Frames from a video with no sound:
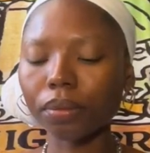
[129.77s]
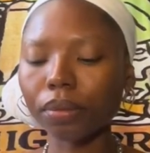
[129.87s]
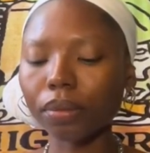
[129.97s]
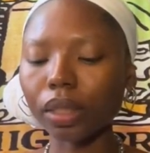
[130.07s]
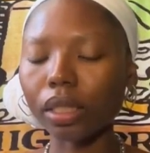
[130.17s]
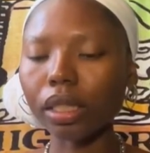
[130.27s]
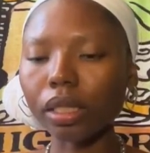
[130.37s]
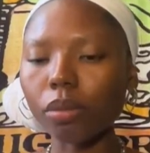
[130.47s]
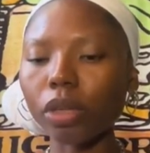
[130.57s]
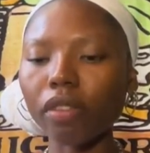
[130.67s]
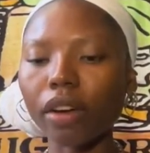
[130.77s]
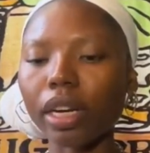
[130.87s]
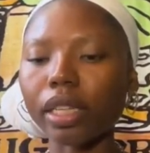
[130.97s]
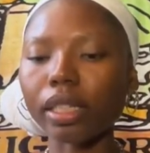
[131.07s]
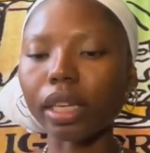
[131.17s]
Let's get some more divine
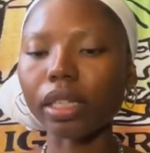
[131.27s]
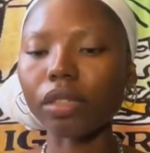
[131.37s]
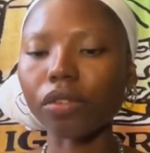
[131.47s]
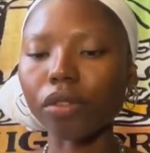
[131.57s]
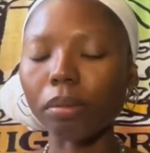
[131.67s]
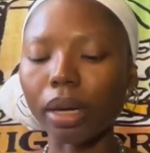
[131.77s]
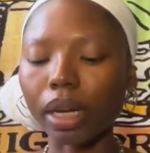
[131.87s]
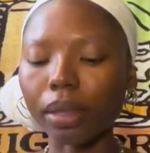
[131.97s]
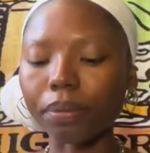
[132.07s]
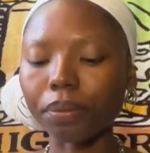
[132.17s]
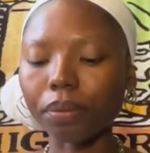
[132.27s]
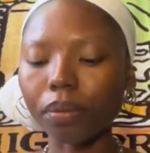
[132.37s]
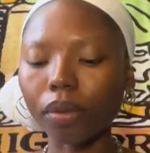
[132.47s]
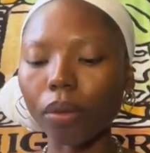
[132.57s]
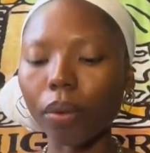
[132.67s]
insights for my
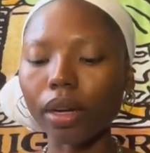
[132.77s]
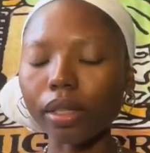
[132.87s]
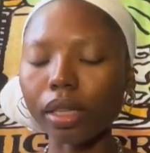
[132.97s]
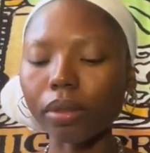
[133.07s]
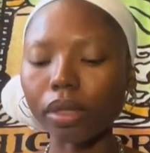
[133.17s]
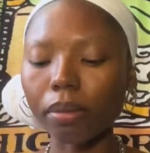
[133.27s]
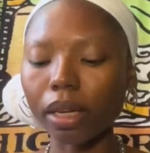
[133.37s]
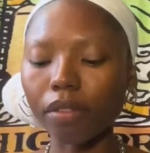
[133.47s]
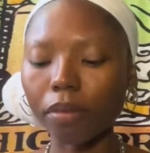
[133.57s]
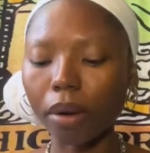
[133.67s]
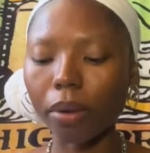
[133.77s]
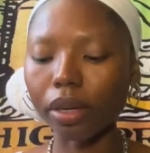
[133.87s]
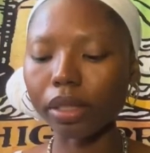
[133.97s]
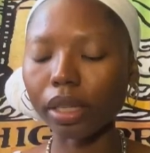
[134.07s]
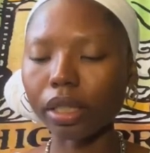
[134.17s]
water signs. Coming in for my
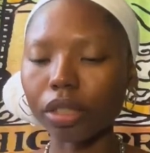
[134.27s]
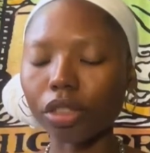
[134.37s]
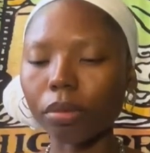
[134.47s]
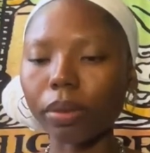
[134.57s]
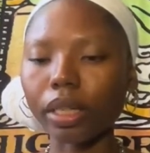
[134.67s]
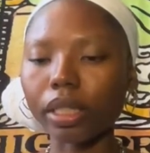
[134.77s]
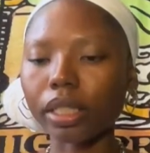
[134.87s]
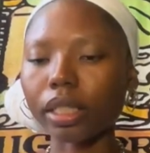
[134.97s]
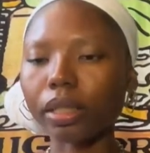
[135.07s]
water signs. Show me what I need to see.